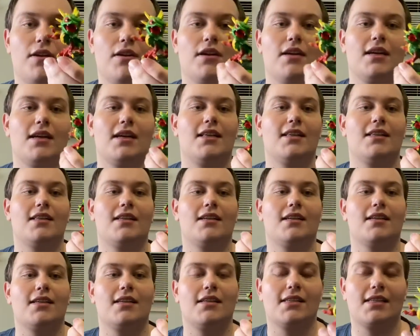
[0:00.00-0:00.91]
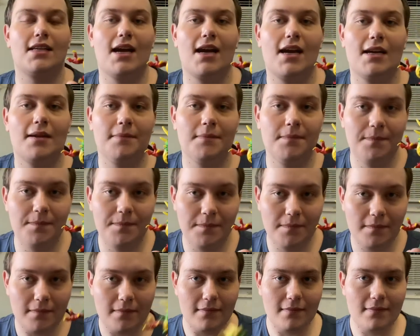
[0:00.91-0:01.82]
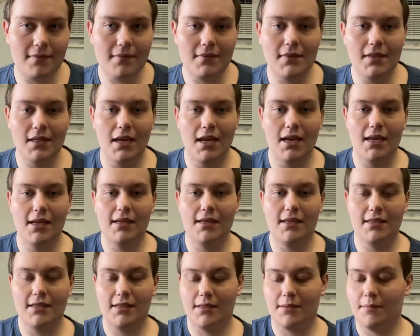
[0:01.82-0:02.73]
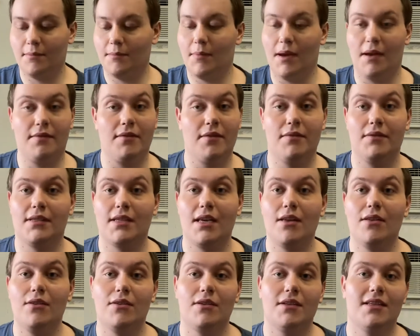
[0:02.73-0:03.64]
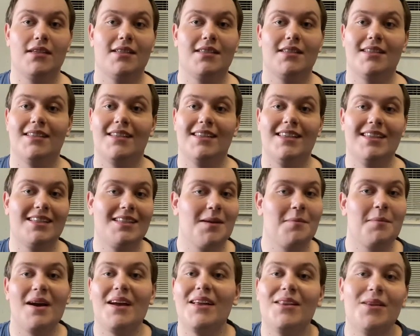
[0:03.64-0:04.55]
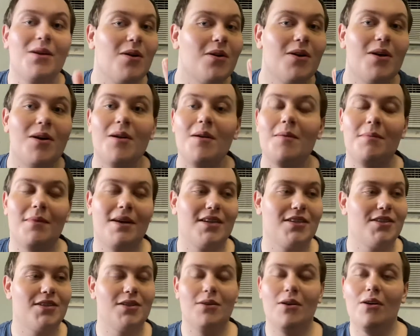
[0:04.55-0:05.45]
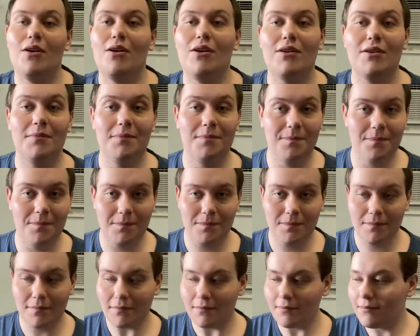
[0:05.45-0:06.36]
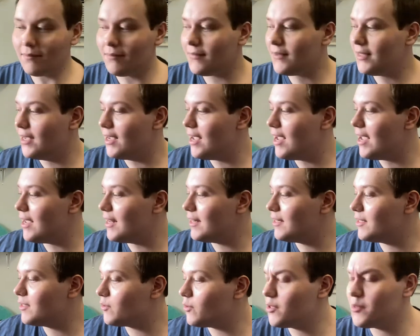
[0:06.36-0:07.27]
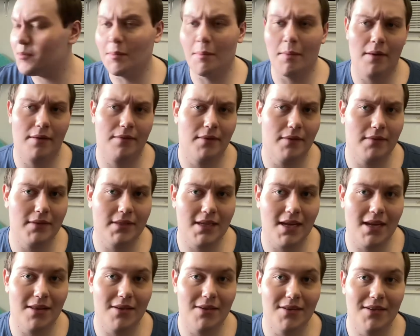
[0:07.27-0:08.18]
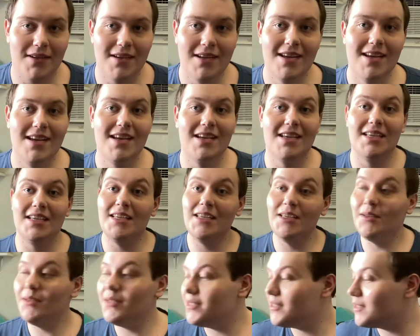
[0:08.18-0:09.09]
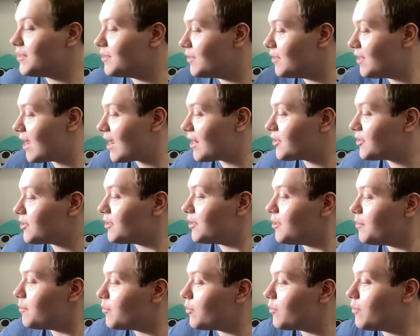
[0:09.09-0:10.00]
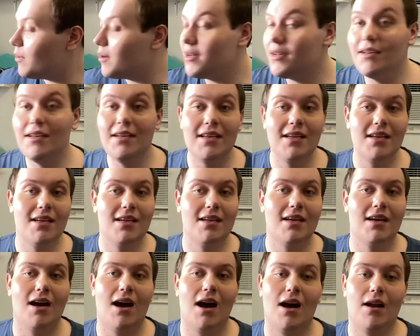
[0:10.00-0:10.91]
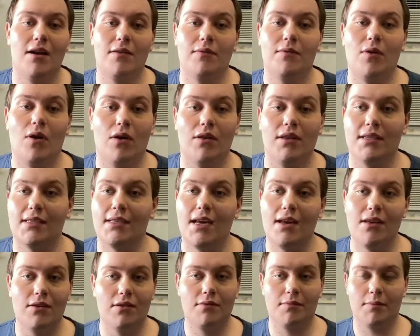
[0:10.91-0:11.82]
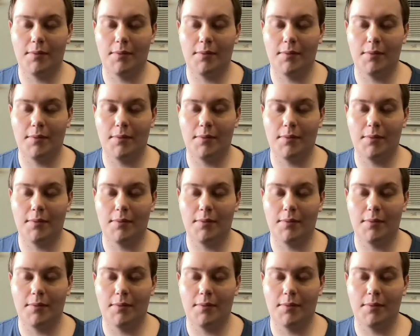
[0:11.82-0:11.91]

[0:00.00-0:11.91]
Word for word: and the design, and he's my favorite Skylander because he's on my logo, my channel art, and he's always been my favorite Skylander. He's actually number one out of all the Skylanders for